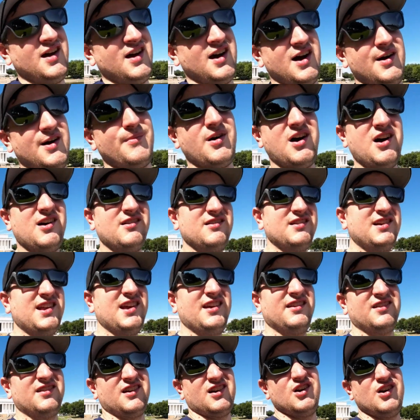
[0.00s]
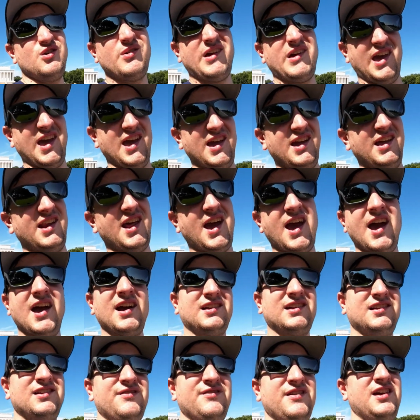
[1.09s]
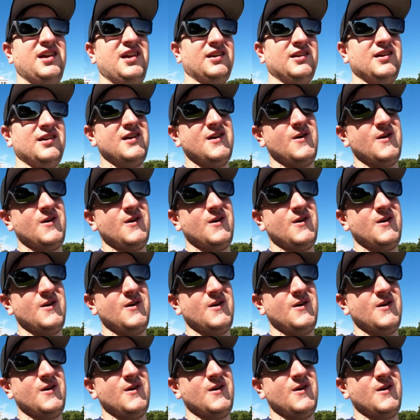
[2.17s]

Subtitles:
holidays are okay to activate.